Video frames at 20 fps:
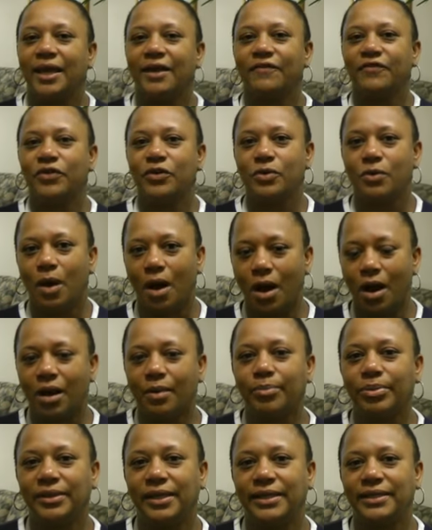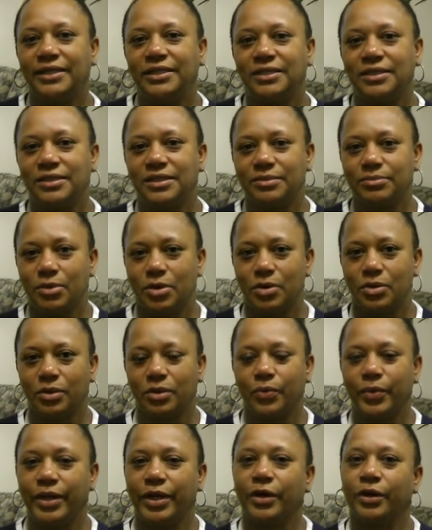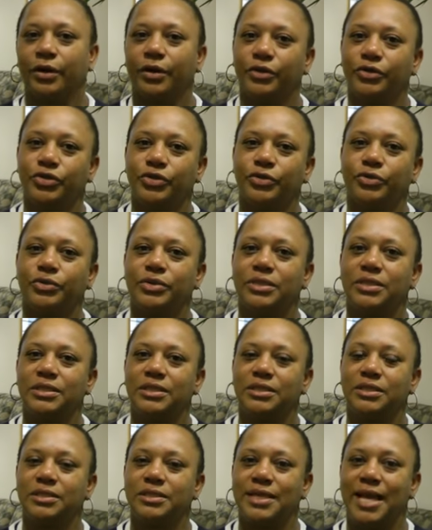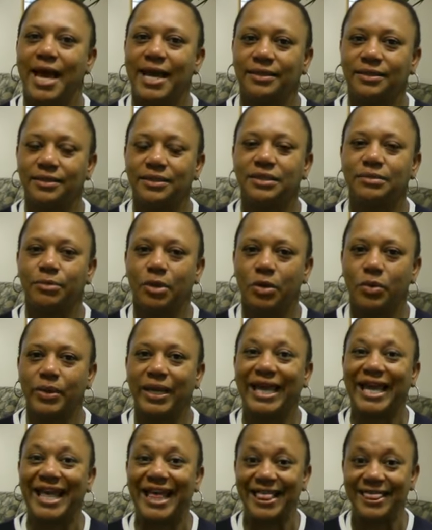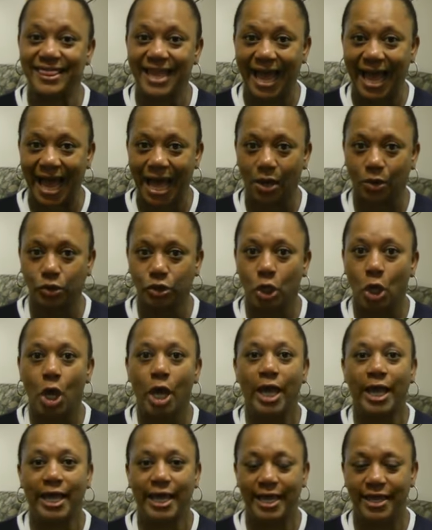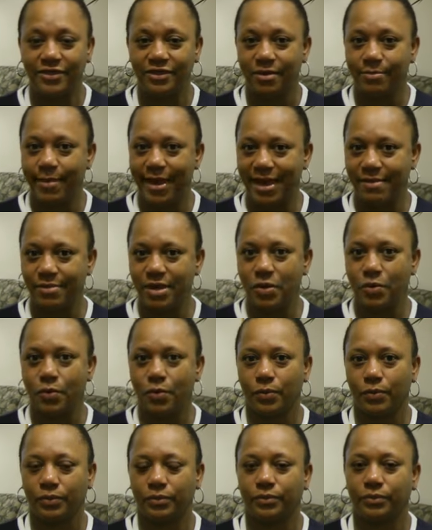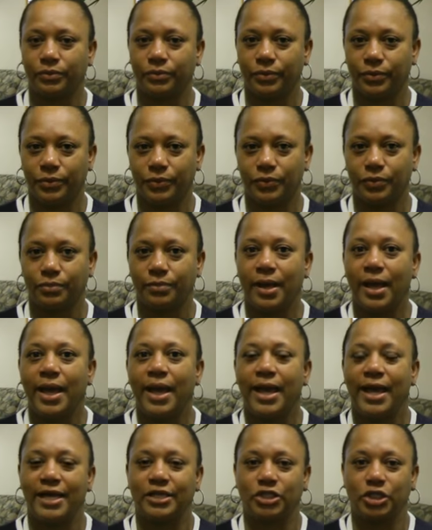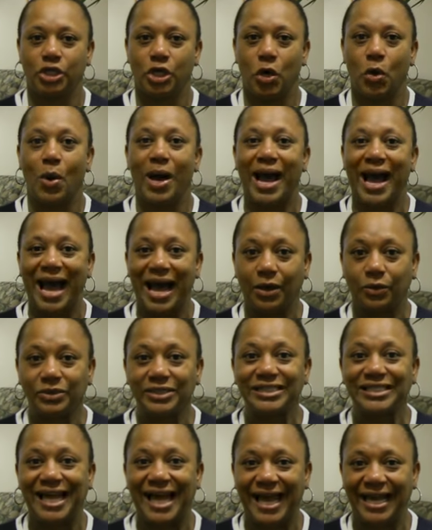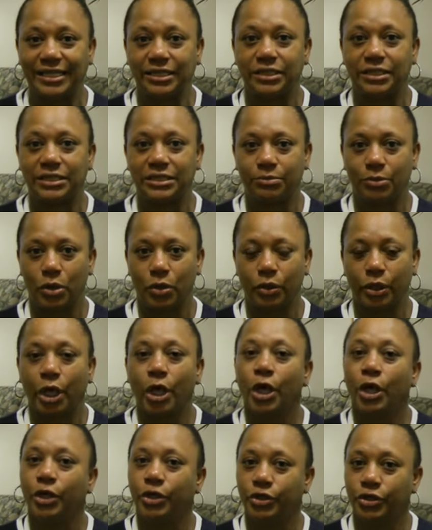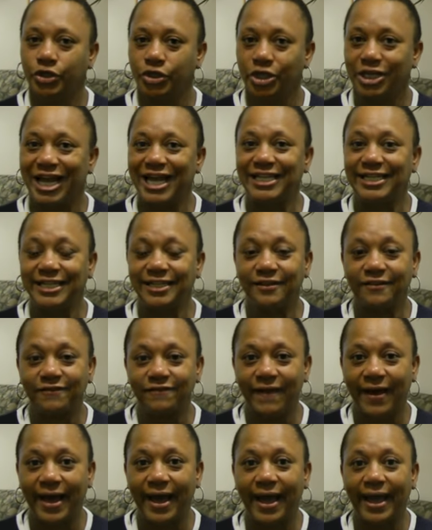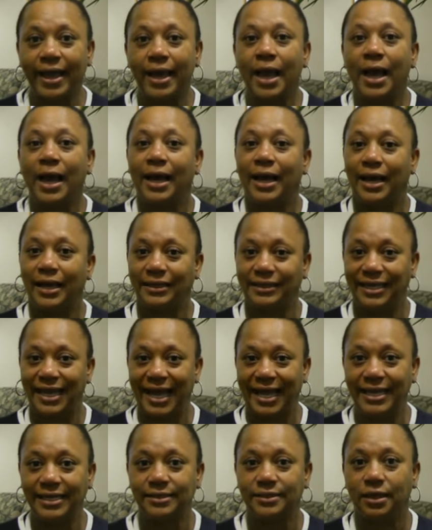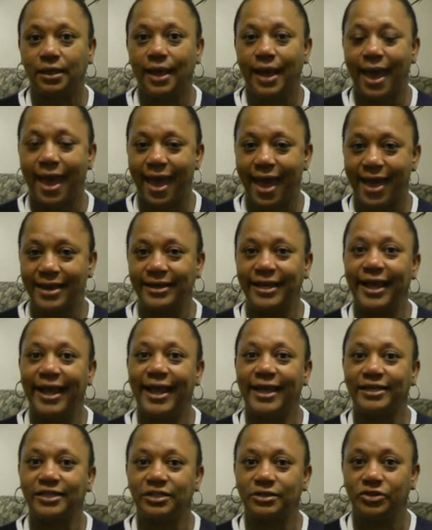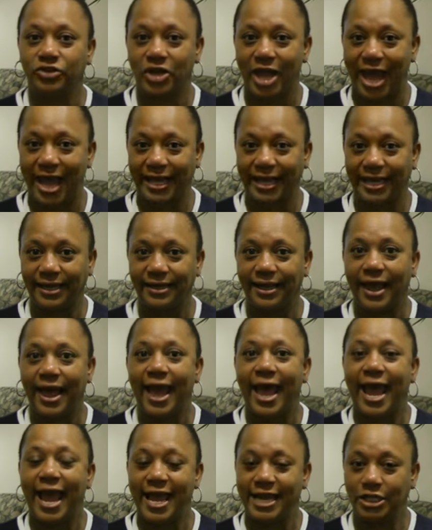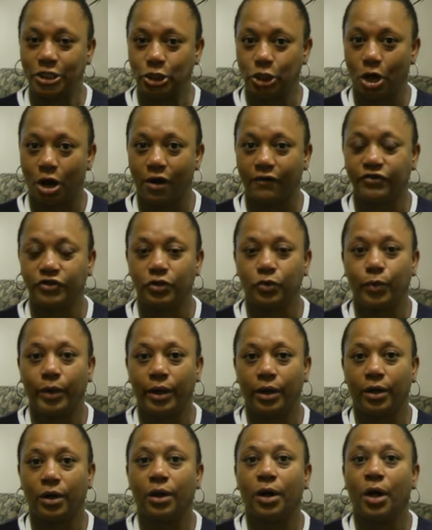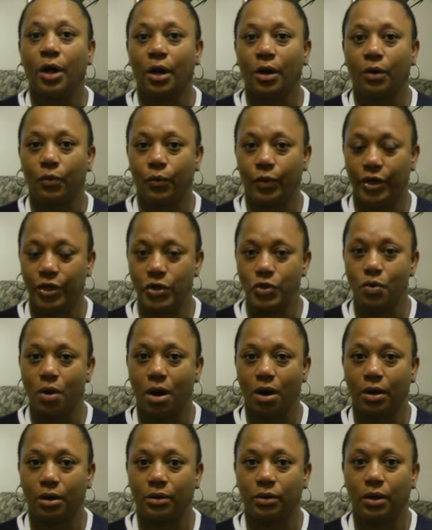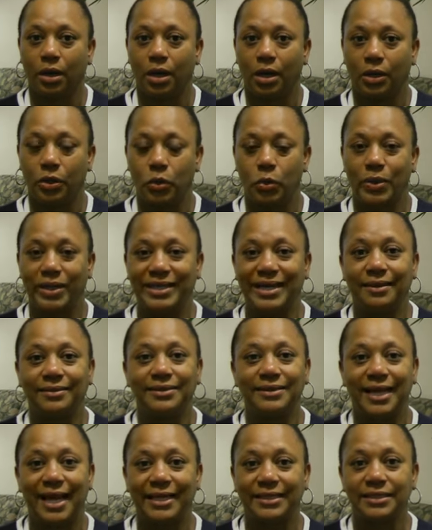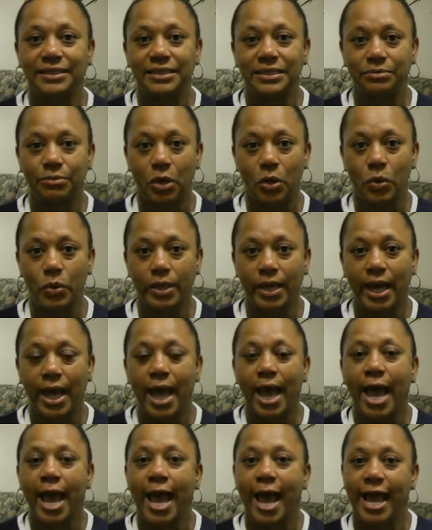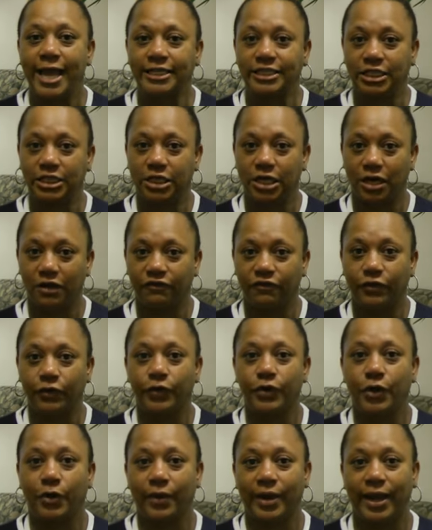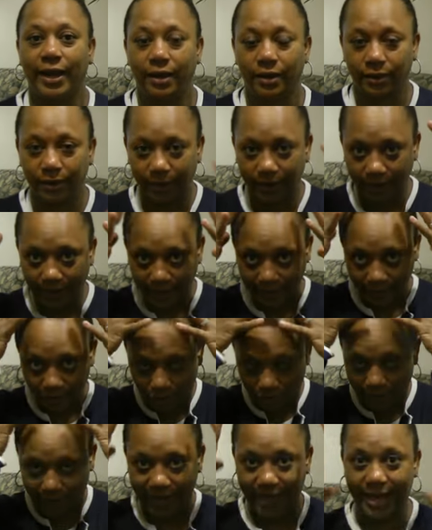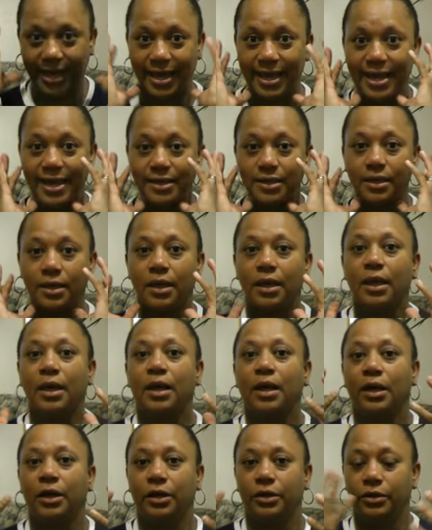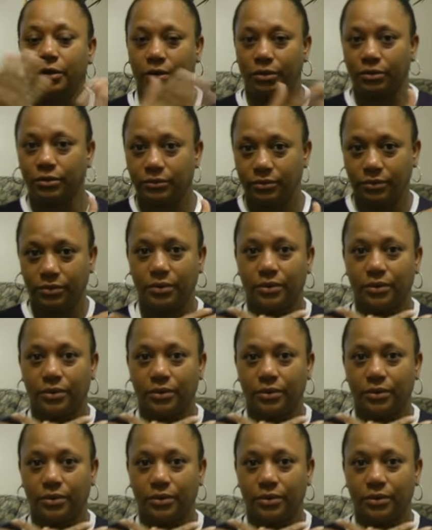If you are planning to smoke, we encourage you not to smoke in the house, in the baby room, and to go outside to smoke. You should identify a light hat and jacket and scarf to wear when you are going outside to smoke, and to cover your head, your